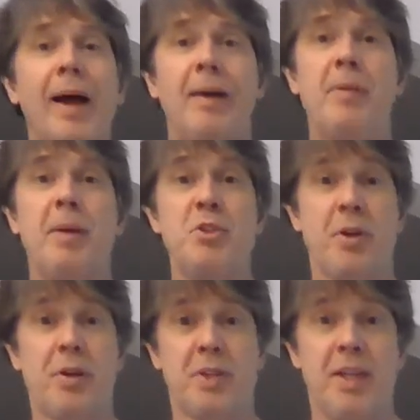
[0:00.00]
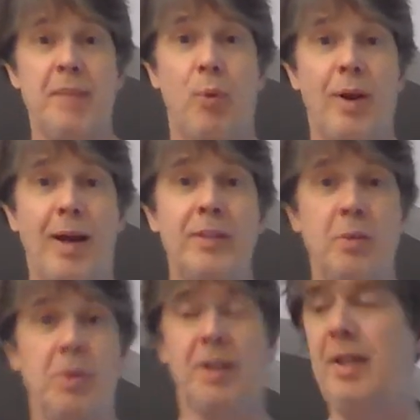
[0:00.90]
Let me show you on the keyboard. I can
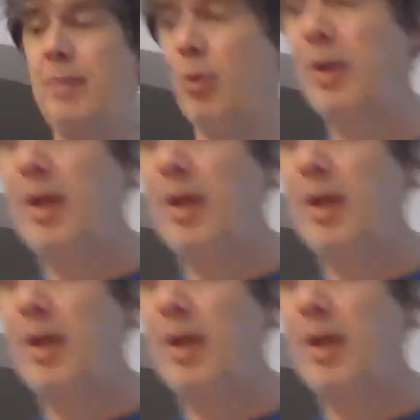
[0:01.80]
do it on keyboard.